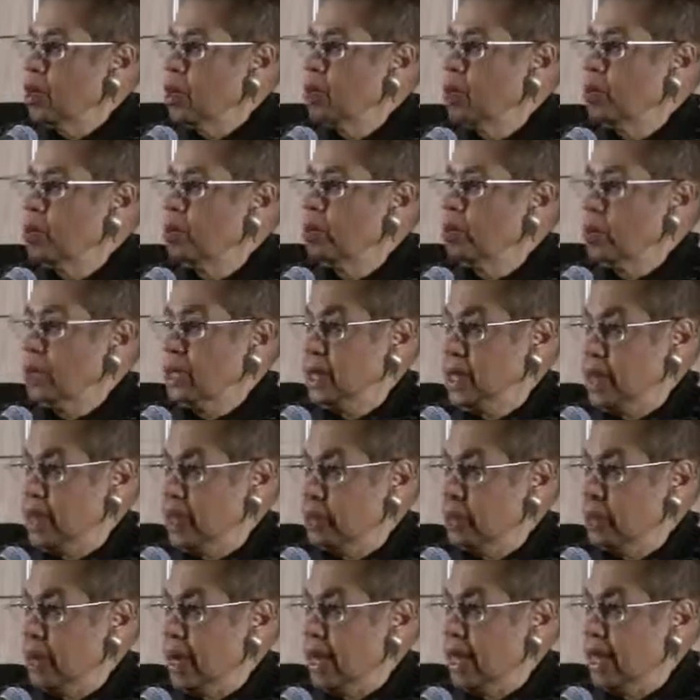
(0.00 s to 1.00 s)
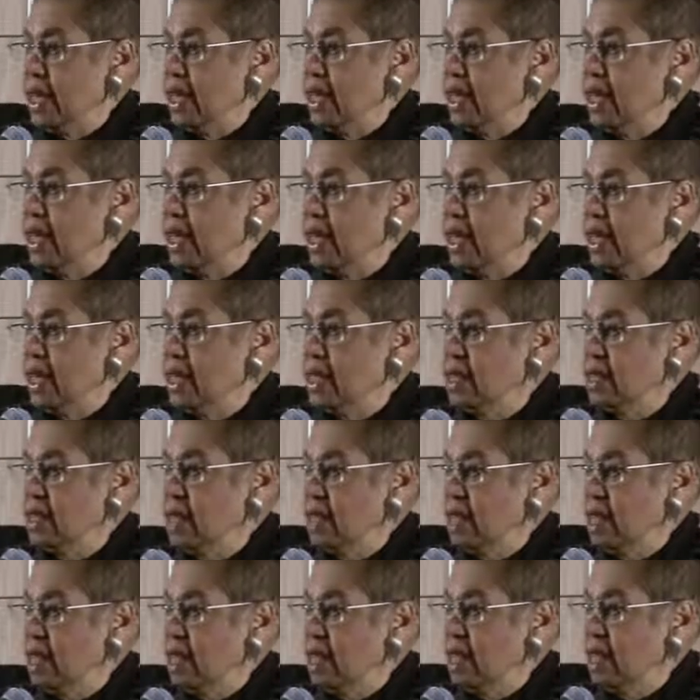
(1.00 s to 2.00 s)
who participated
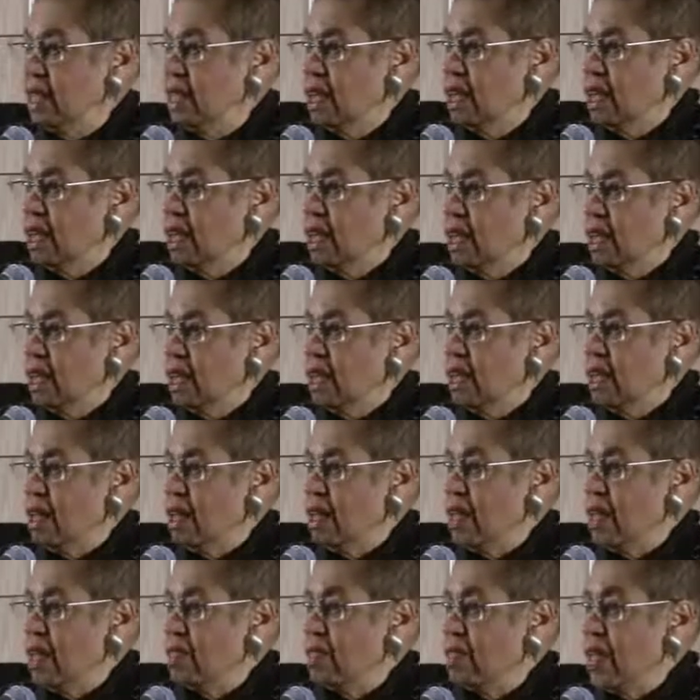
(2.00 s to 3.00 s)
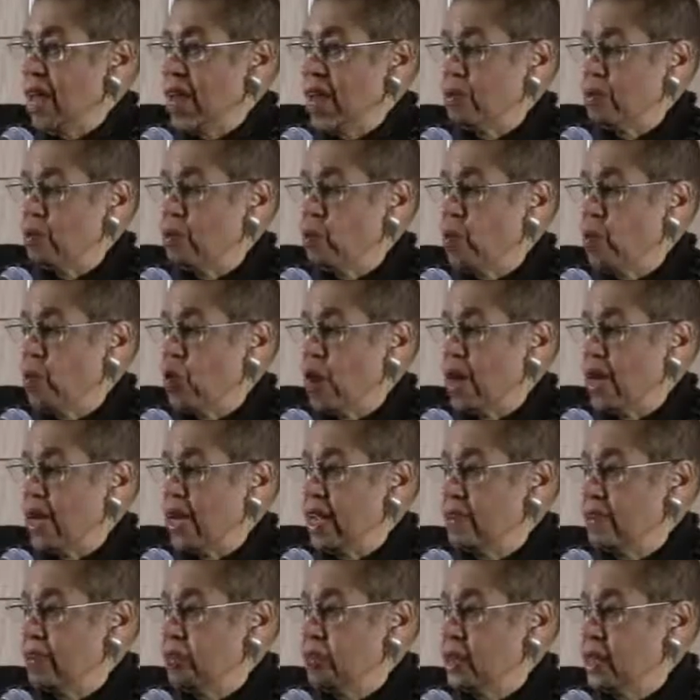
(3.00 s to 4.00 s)
in uh, that war and
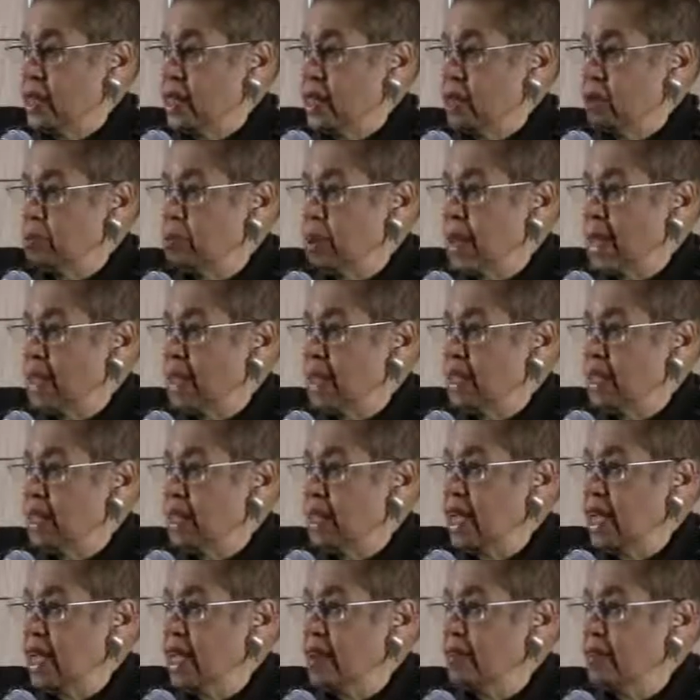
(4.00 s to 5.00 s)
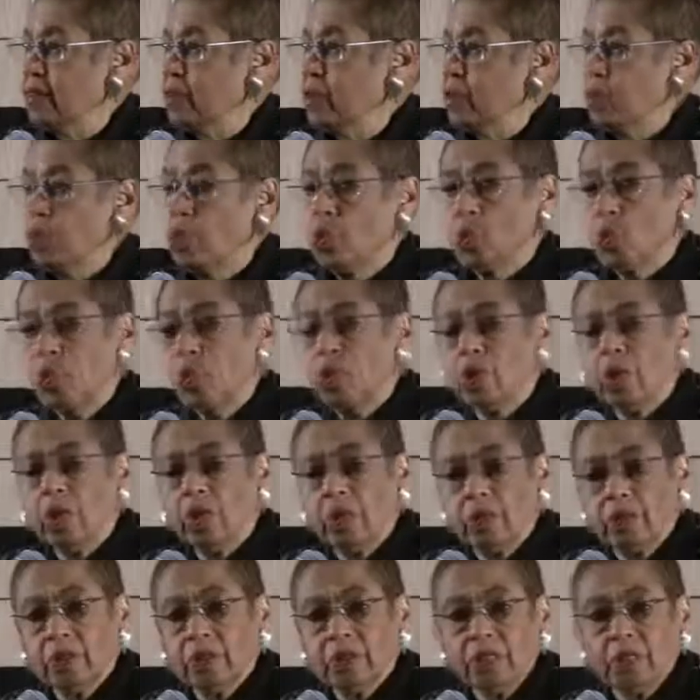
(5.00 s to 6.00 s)
have participated in every
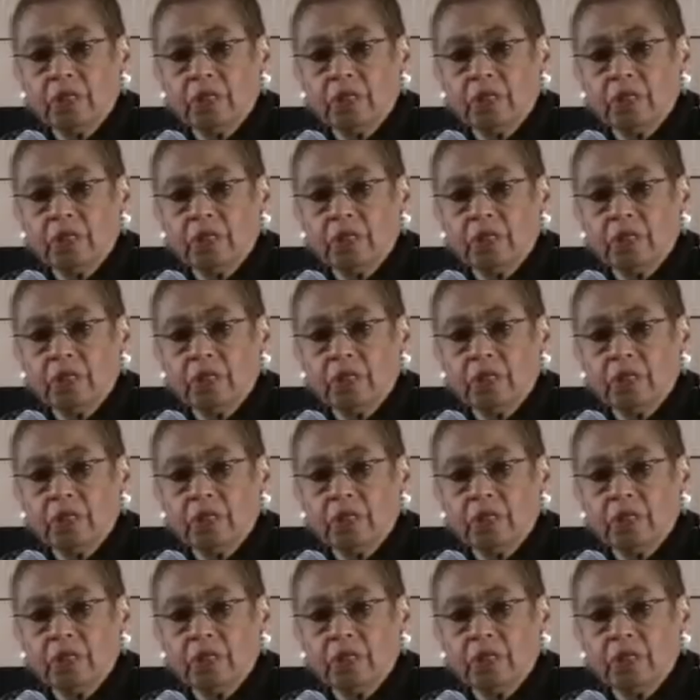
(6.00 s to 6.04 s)
war